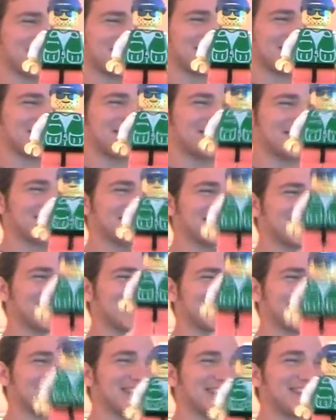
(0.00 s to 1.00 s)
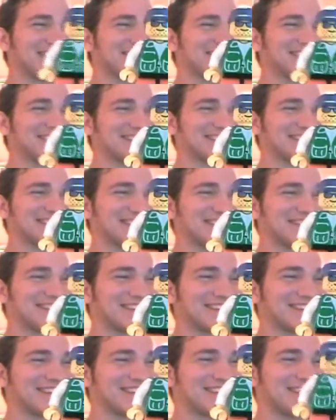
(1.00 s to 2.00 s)
he's Later.
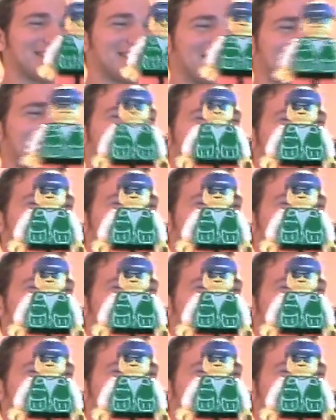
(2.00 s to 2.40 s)
And his